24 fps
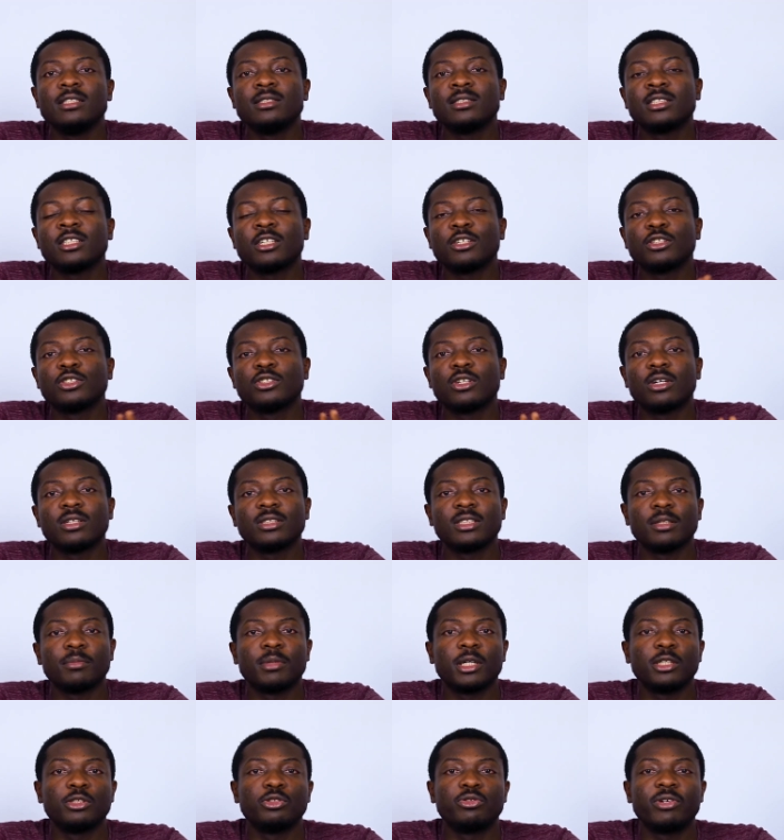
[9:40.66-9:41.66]
initial
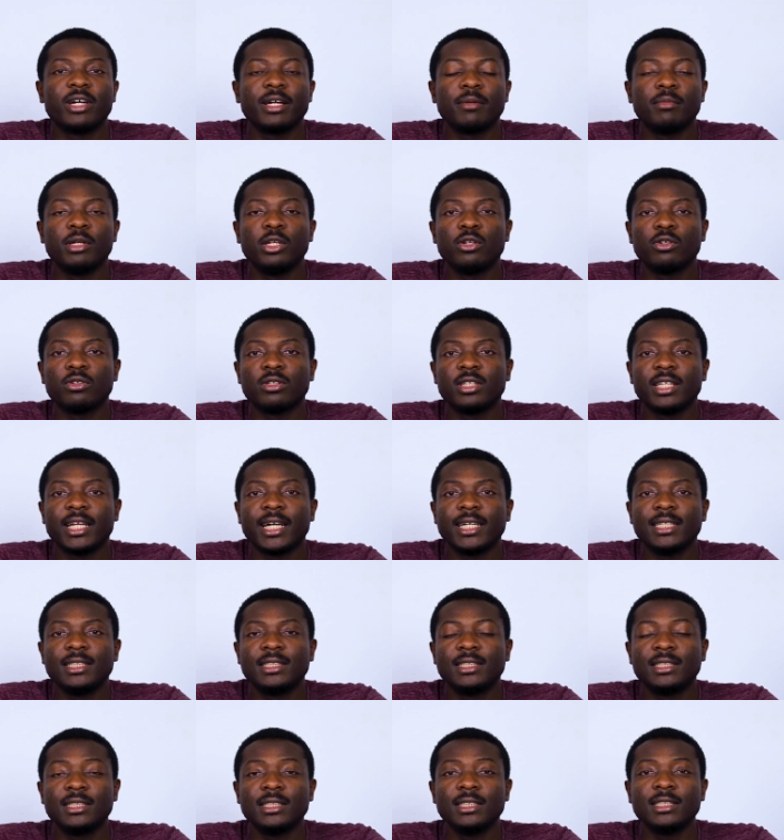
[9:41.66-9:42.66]
thoughts about the Redmi Note
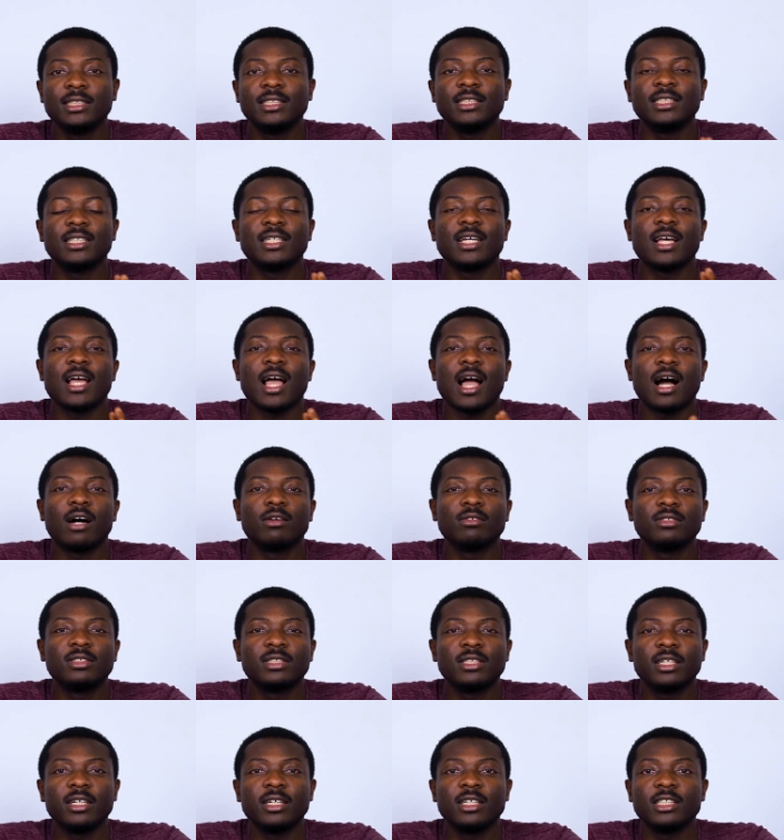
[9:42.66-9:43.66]
90? I
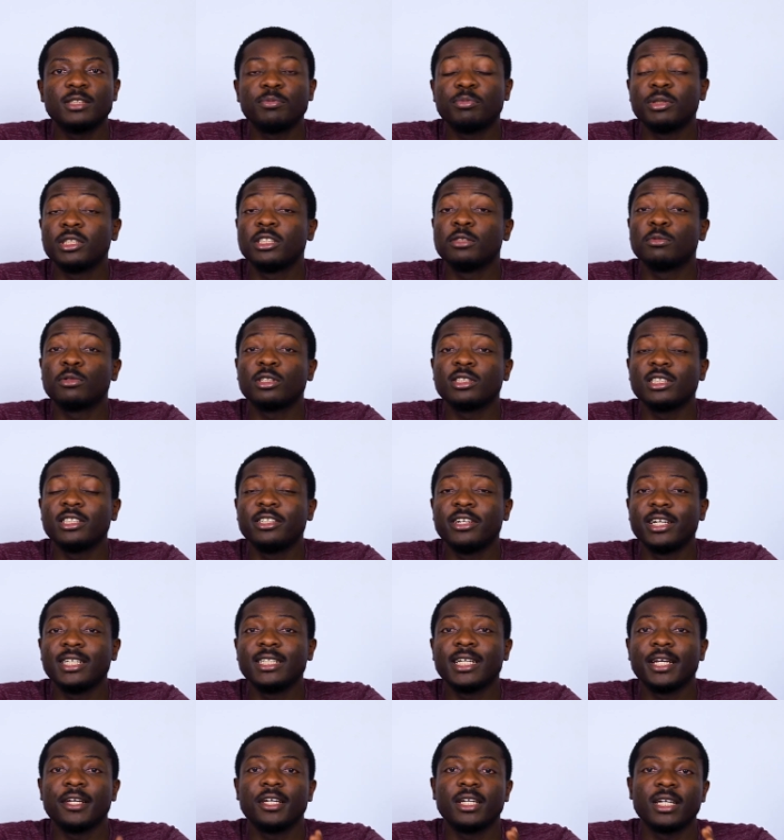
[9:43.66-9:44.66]
would say it's pretty much
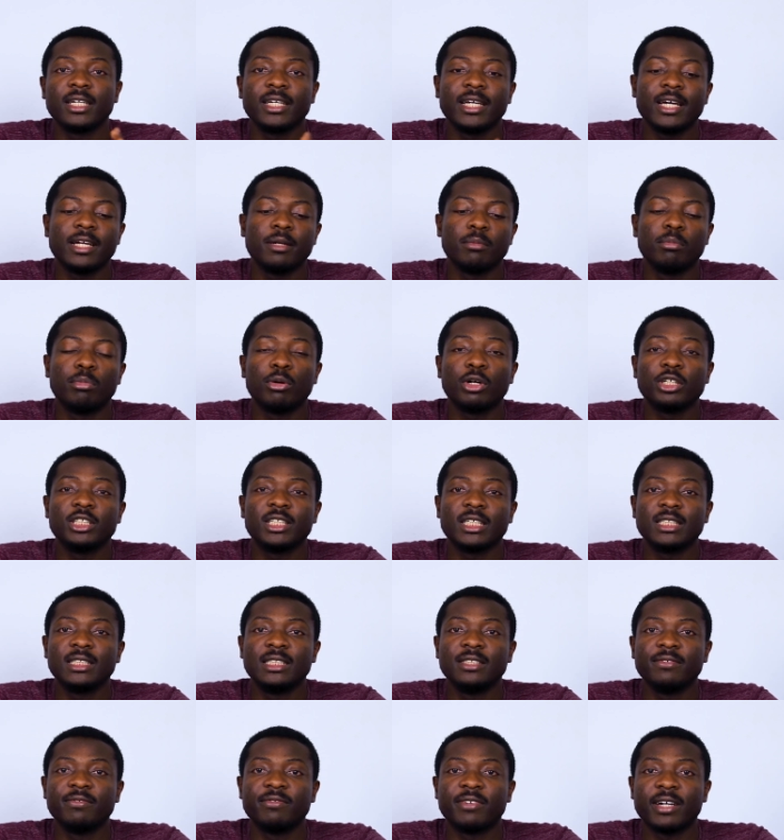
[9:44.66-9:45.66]
great that you can get a
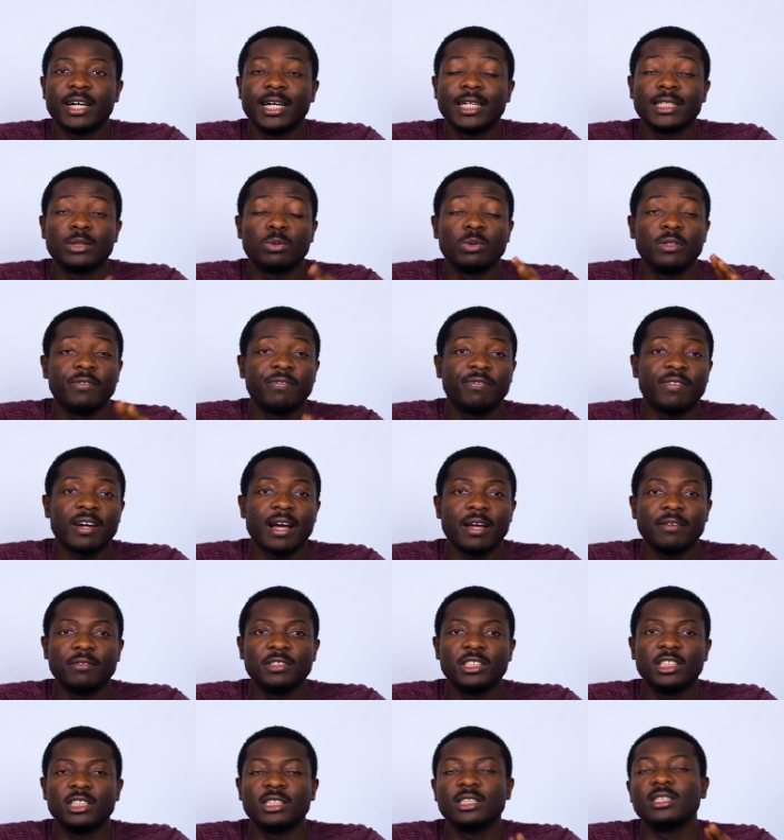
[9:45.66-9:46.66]
budget device with
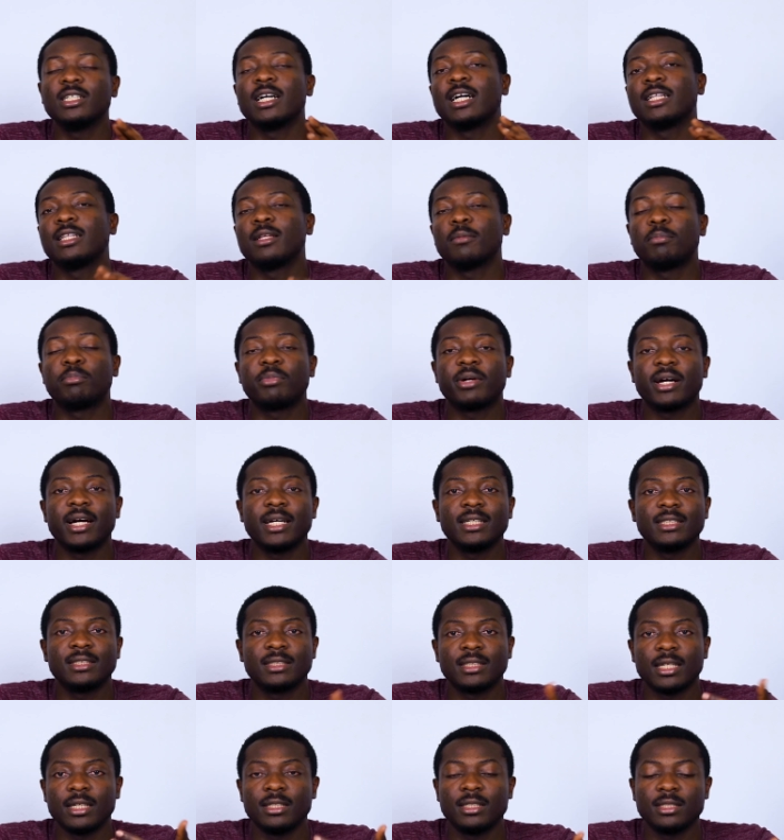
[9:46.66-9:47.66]
5G at the
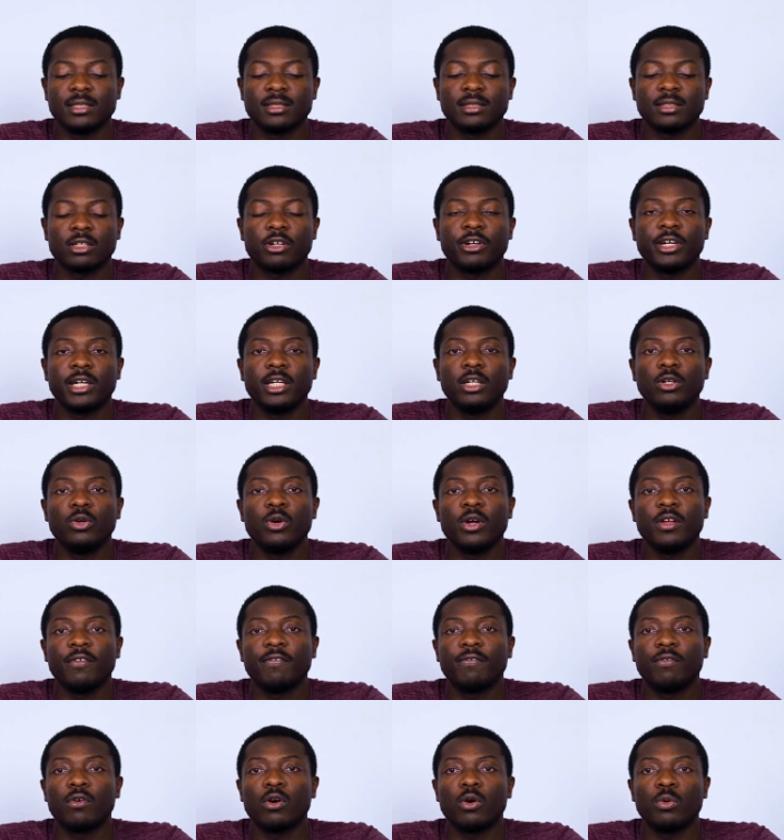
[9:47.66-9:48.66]
price that is currently
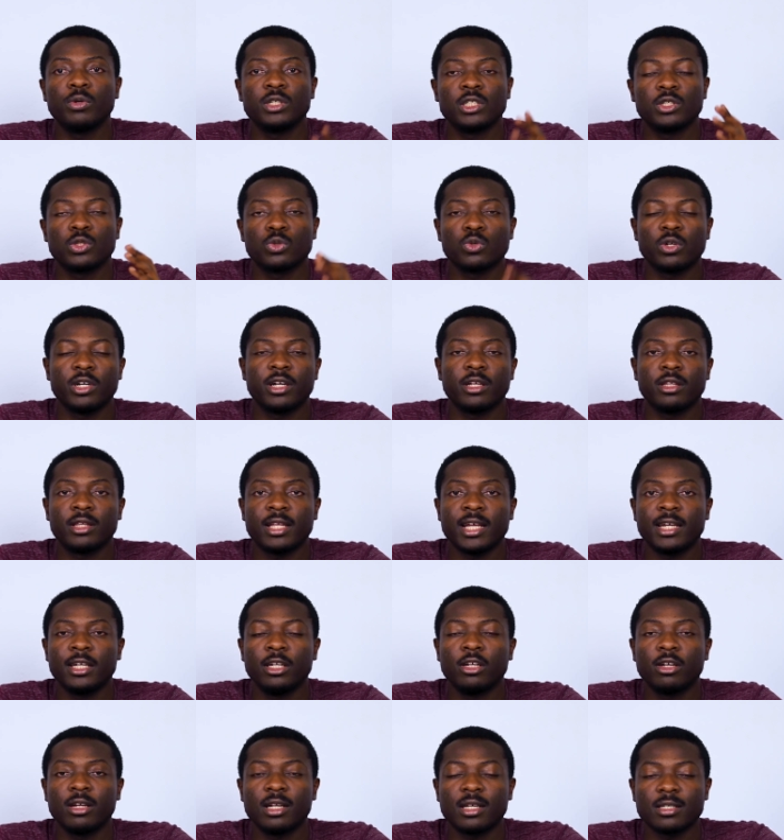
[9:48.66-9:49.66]
going for, which is
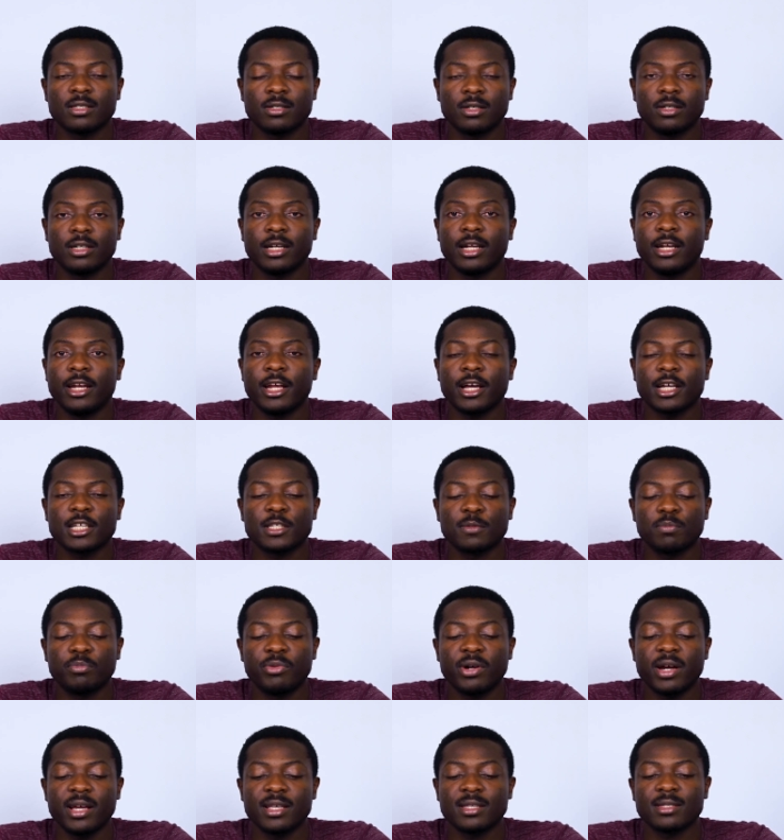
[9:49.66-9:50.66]
$230 on
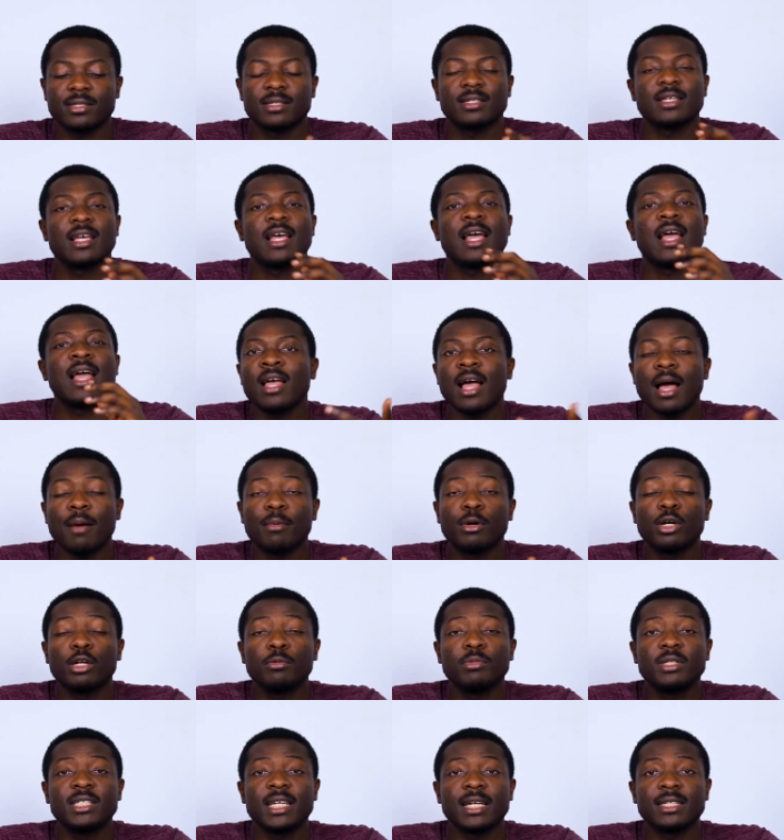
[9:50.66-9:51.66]
AliExpress. I'm
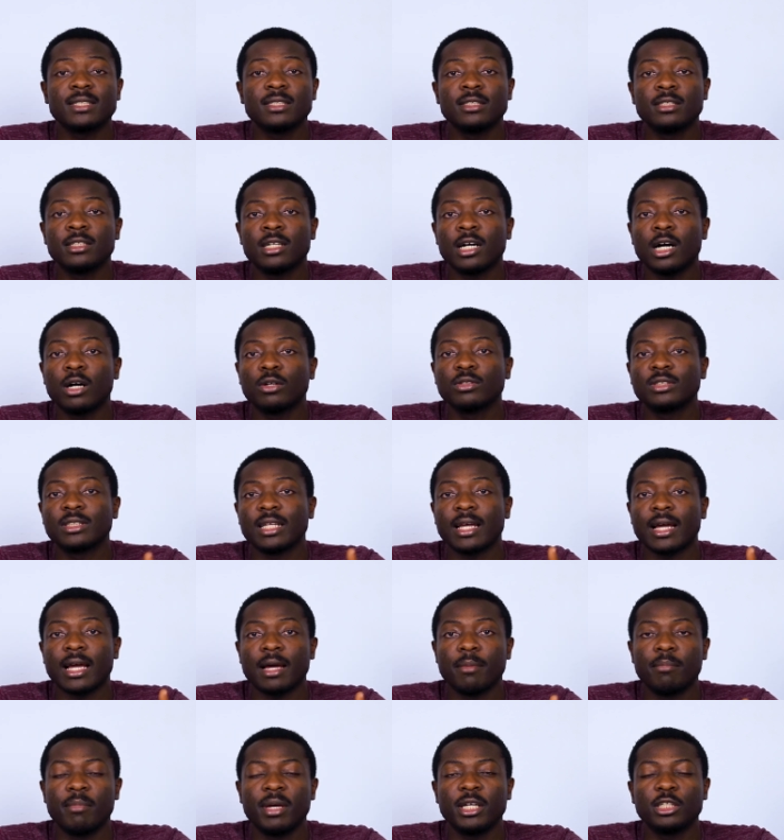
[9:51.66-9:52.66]
going to be testing it out,
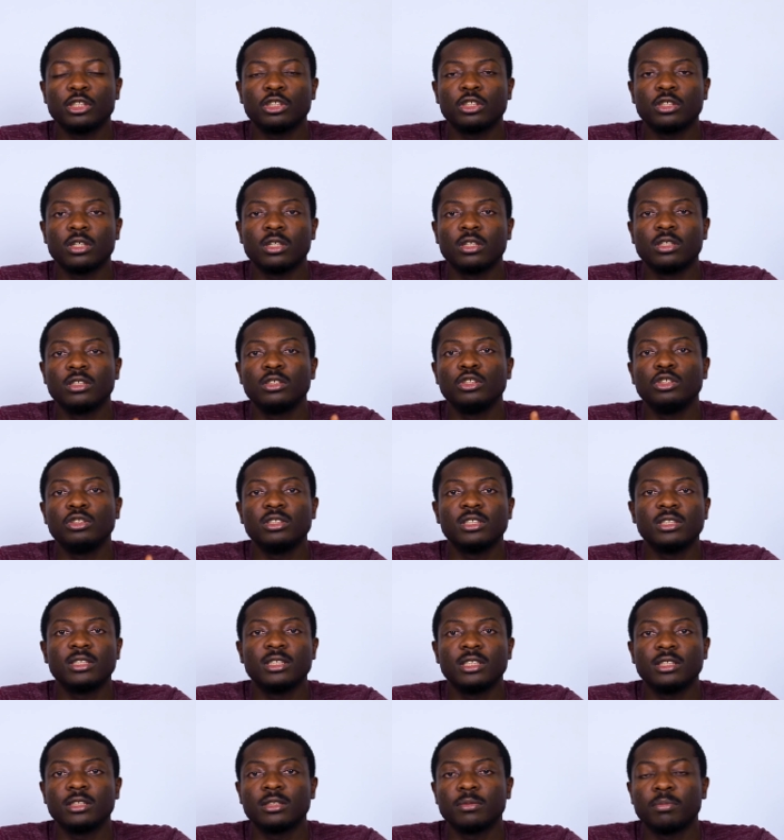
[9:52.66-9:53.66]
like I mentioned,
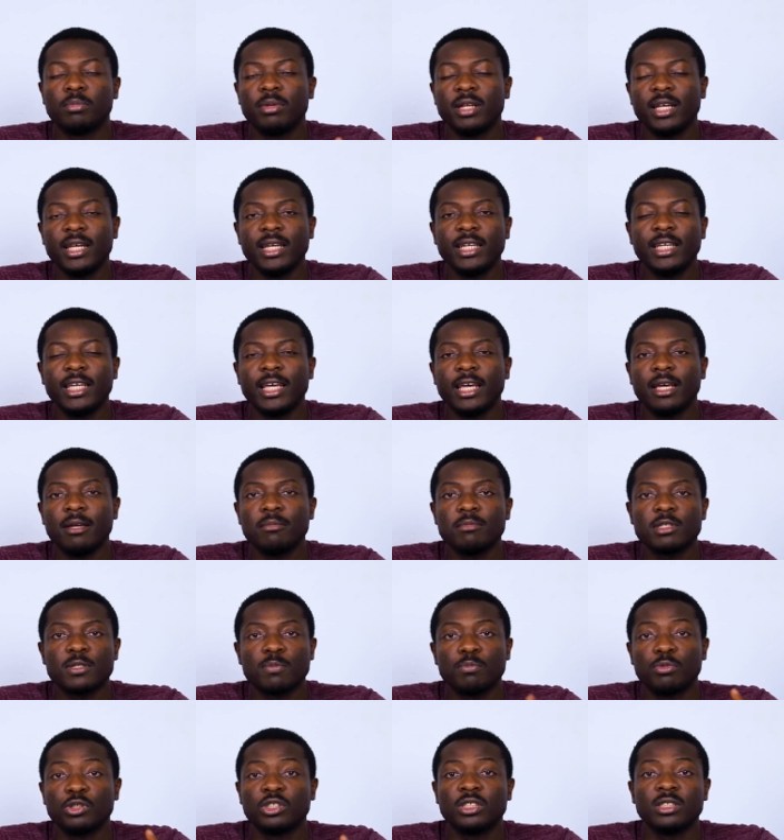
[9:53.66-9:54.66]
using it to play
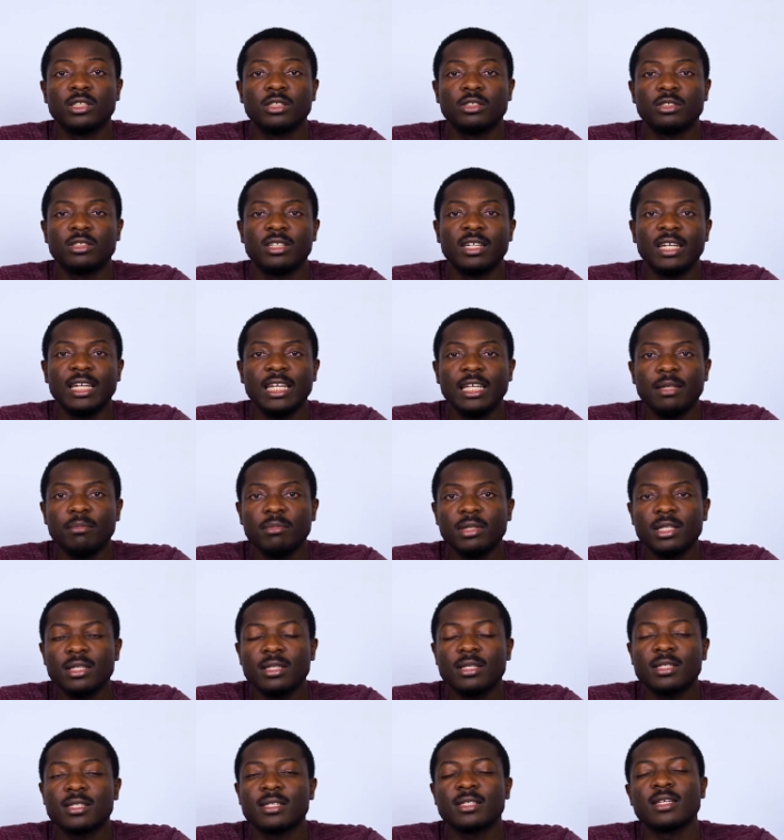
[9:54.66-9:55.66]
games, pushing it to the
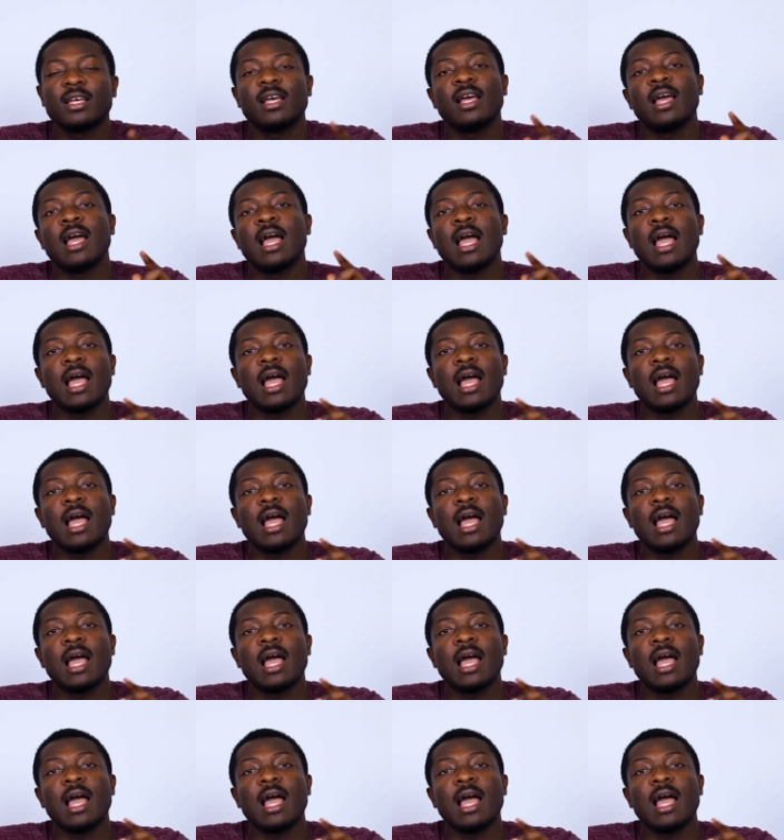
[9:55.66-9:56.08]
limits,